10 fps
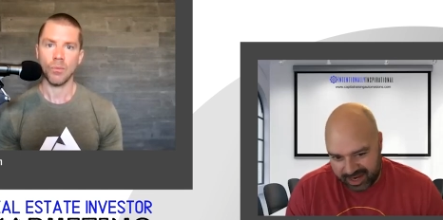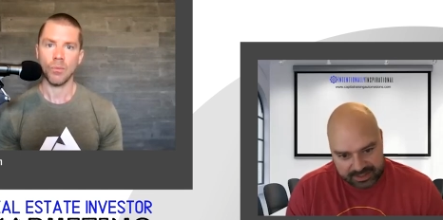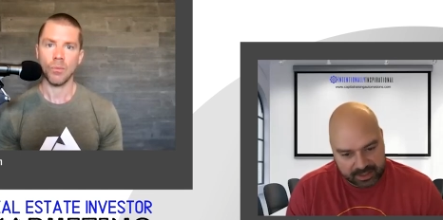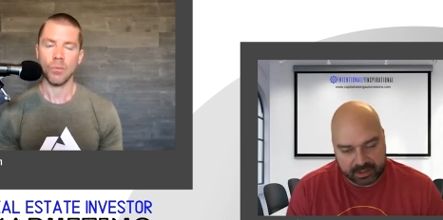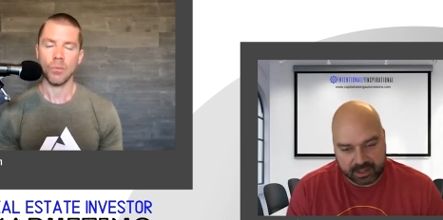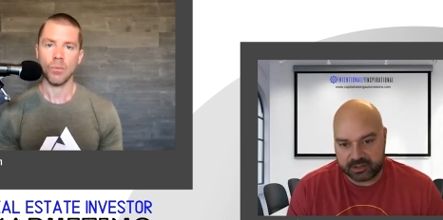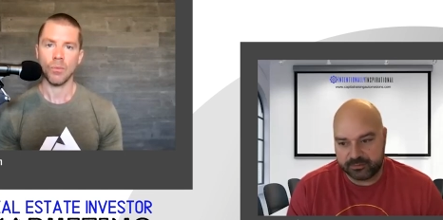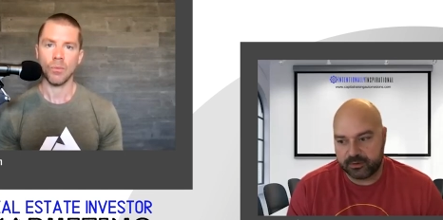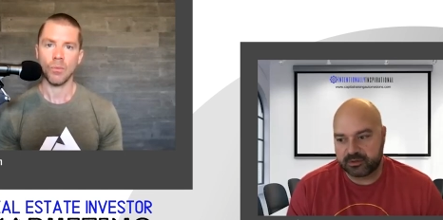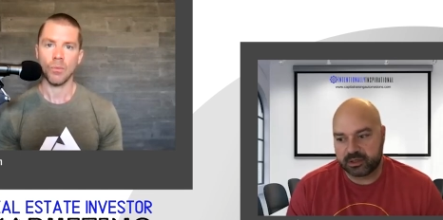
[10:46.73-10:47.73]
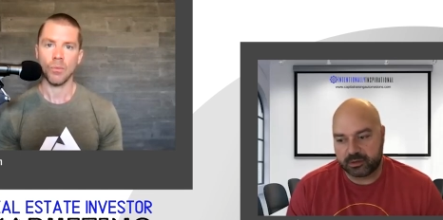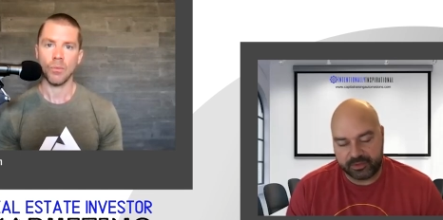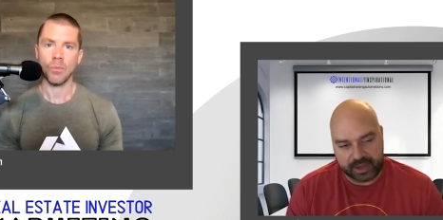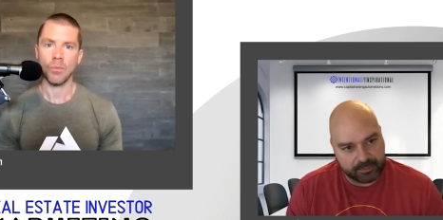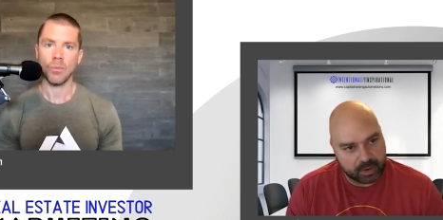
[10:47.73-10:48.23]
Speaker 1: asset class you focus
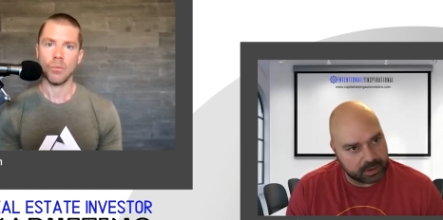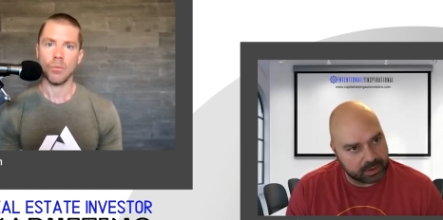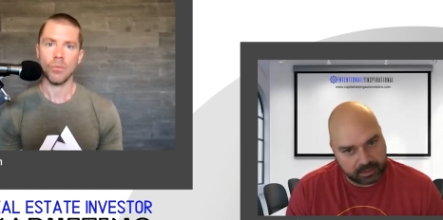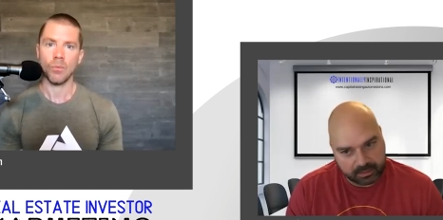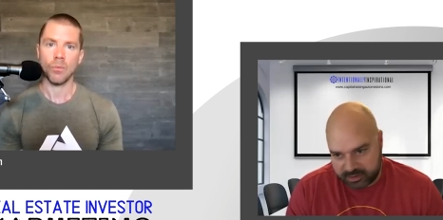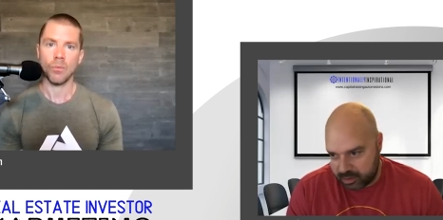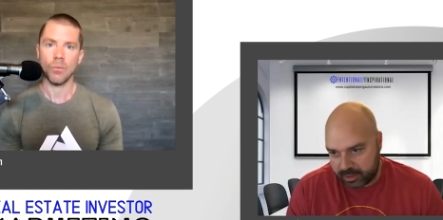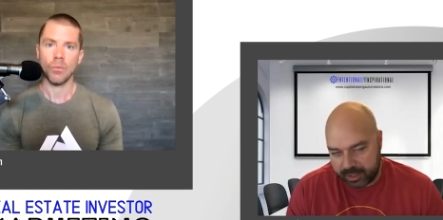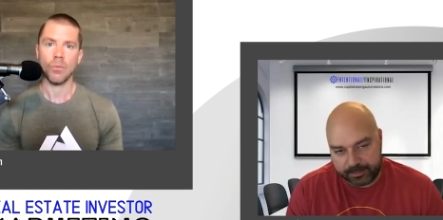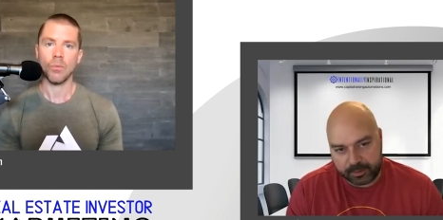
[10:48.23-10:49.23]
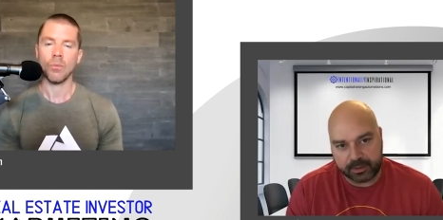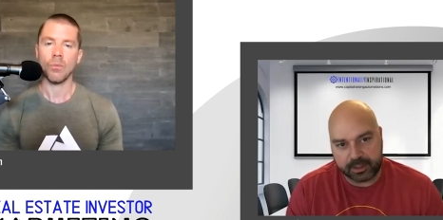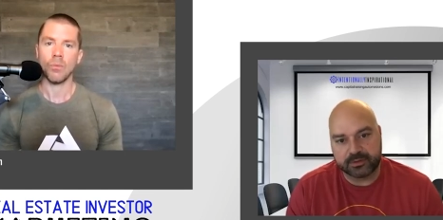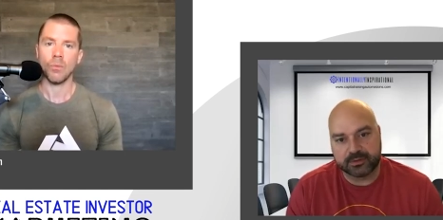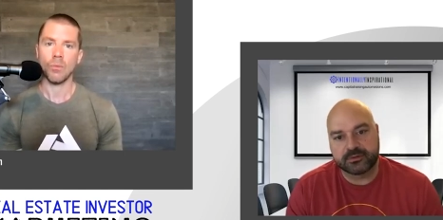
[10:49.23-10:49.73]
on with that marketing, or is it all capital
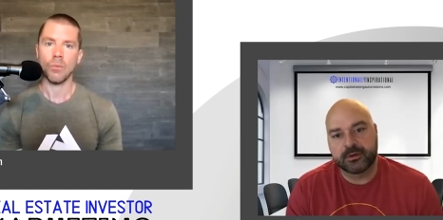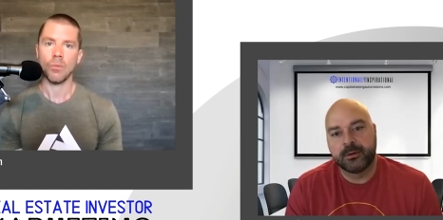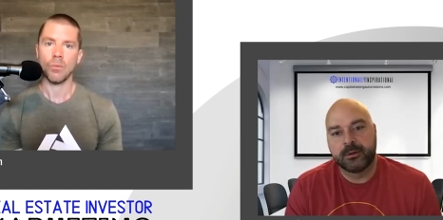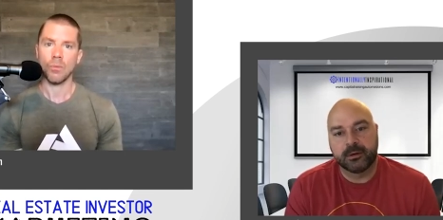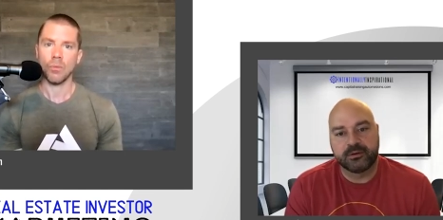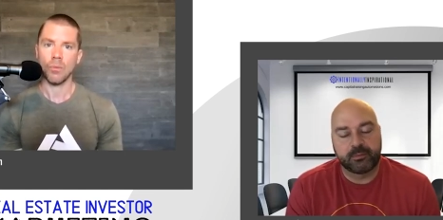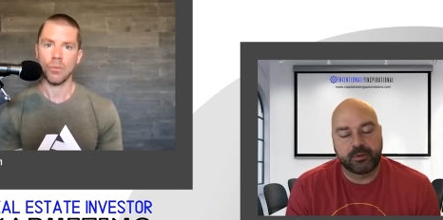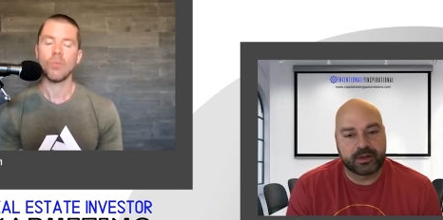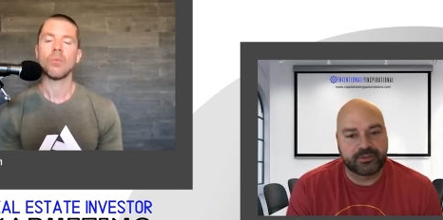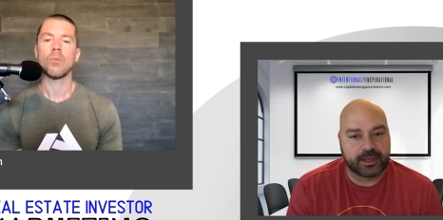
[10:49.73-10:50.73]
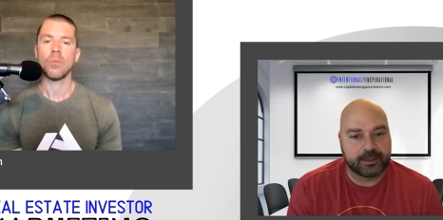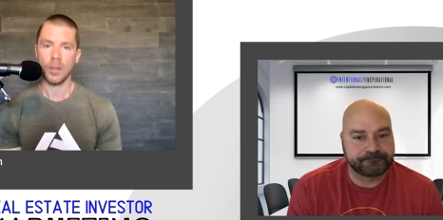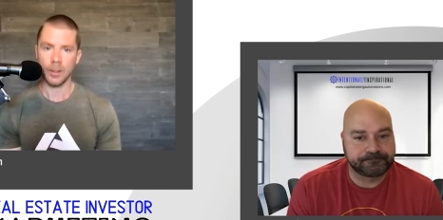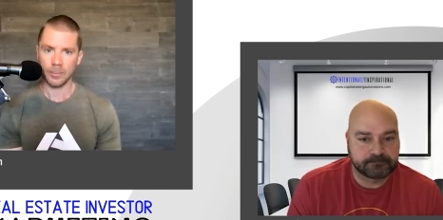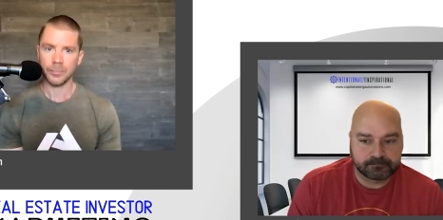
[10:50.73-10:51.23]
raisers, or something about
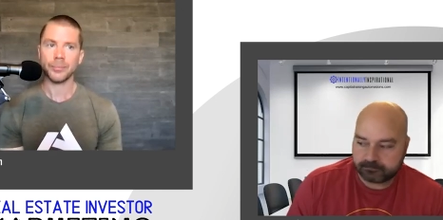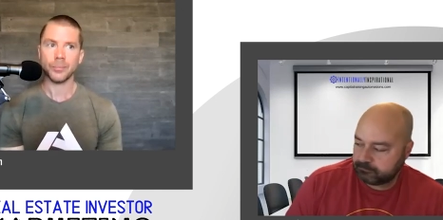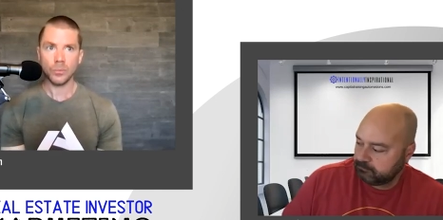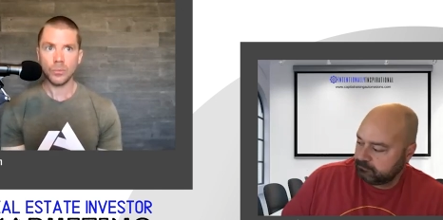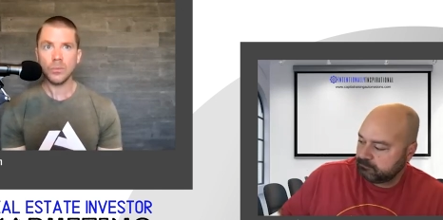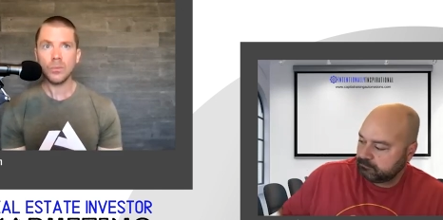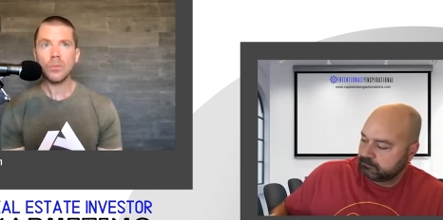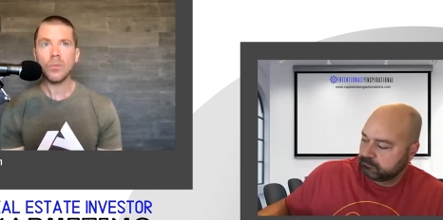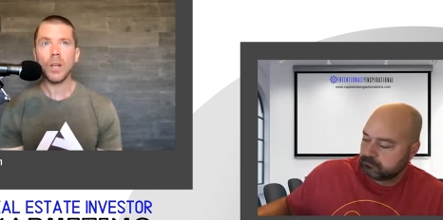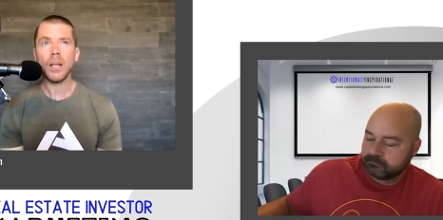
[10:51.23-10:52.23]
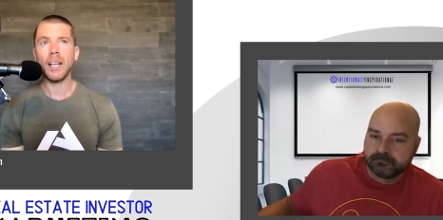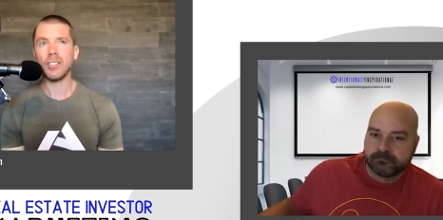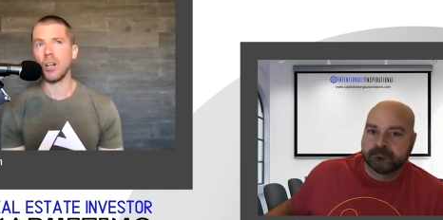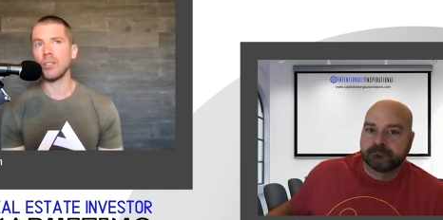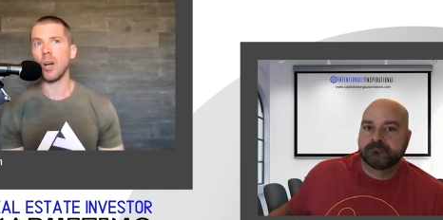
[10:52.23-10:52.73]
that?
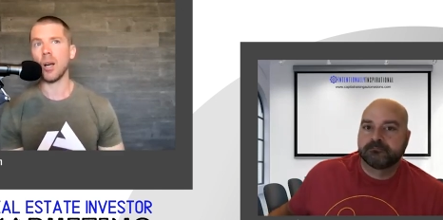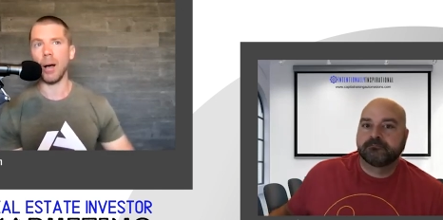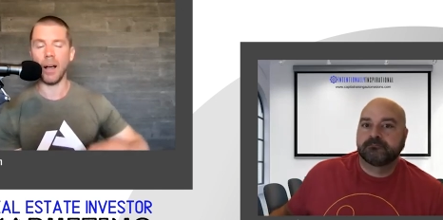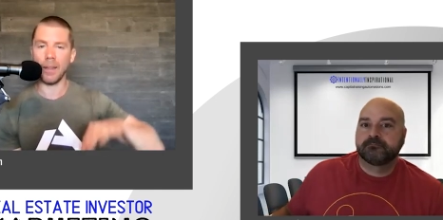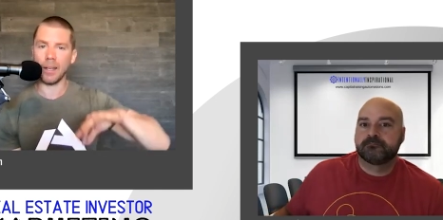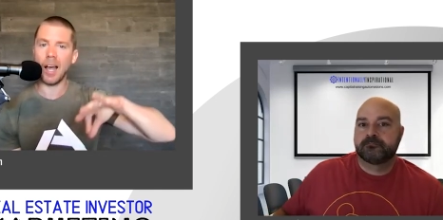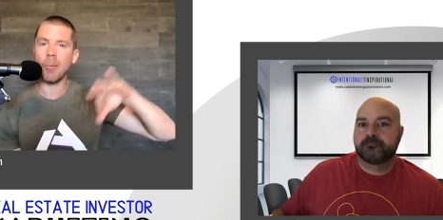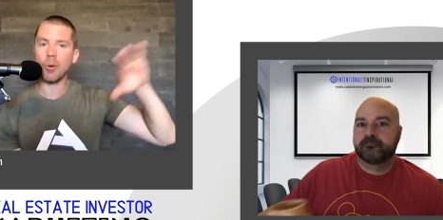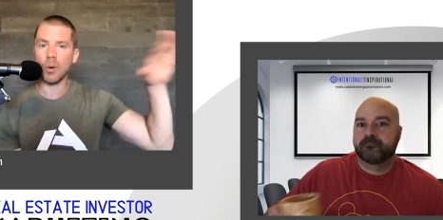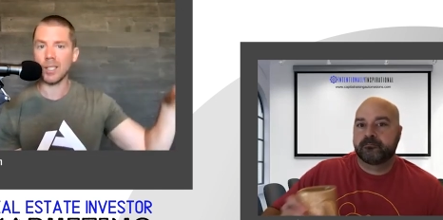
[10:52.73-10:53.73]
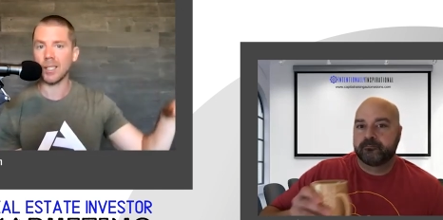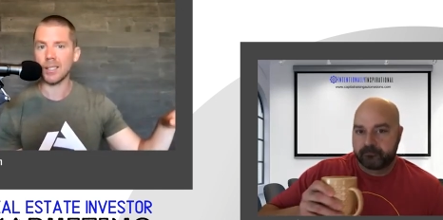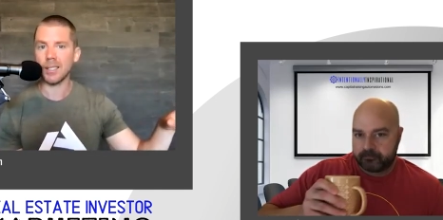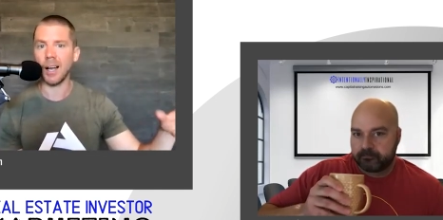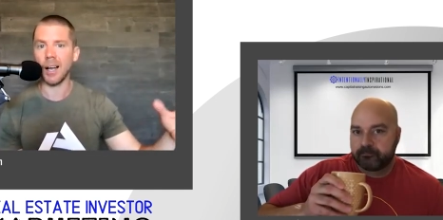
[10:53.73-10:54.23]
Speaker 2: Yeah, so I'll talk about on the capital
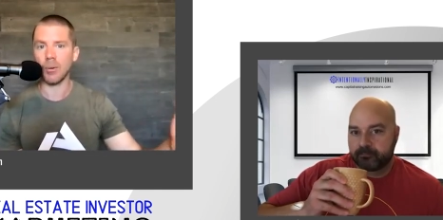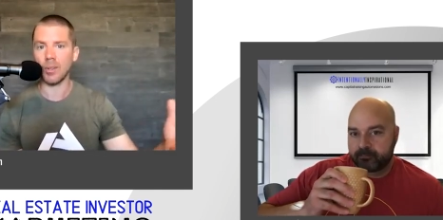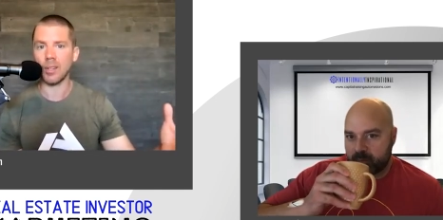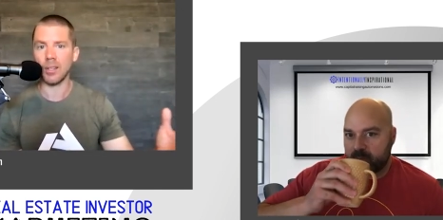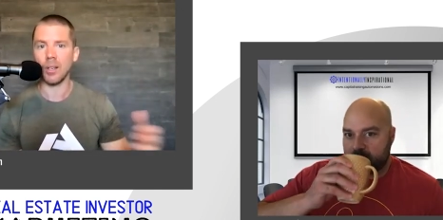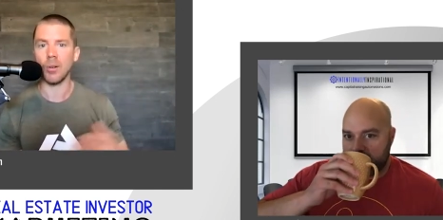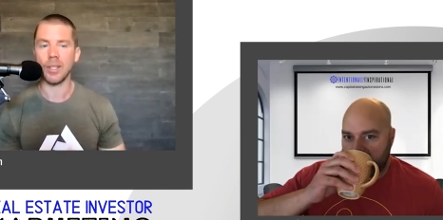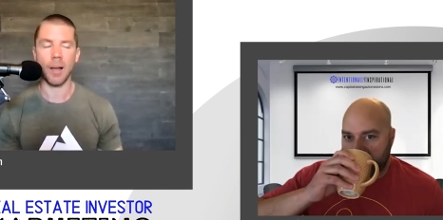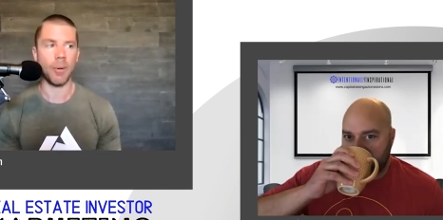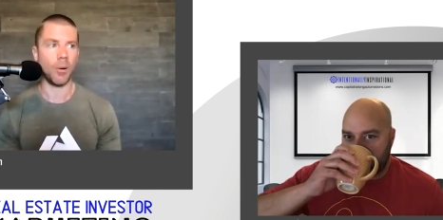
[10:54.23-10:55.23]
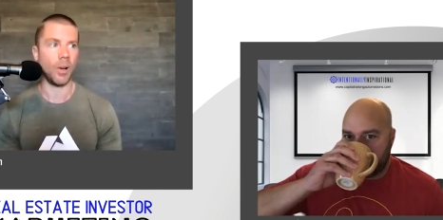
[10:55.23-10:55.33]
raising side with, you know, Adapt My